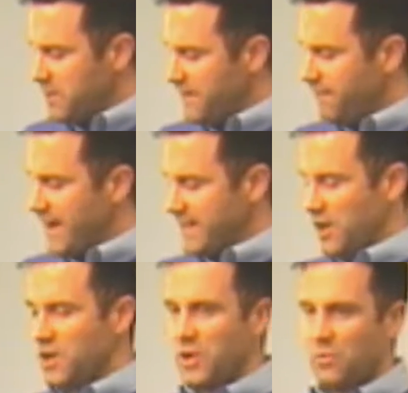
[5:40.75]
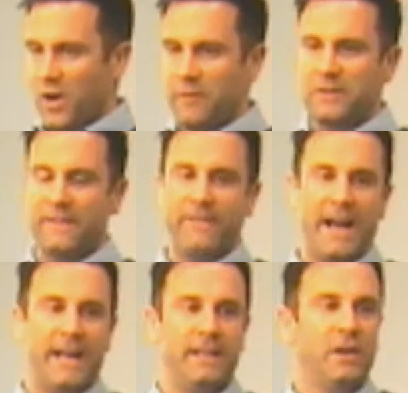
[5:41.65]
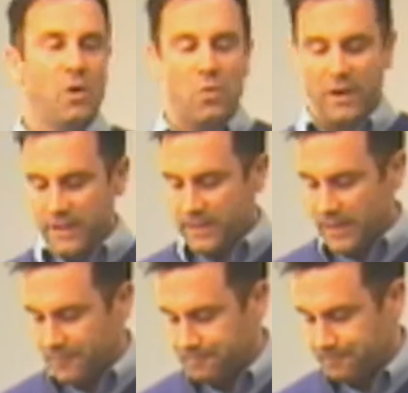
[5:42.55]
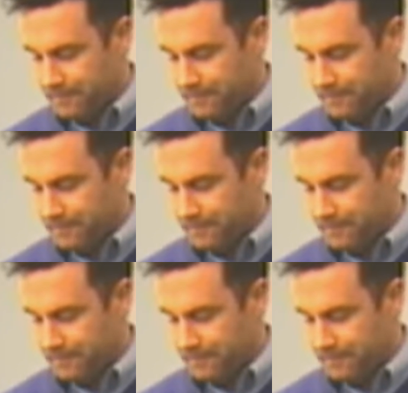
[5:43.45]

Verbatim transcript: but when you find out who you are, it will define what you do.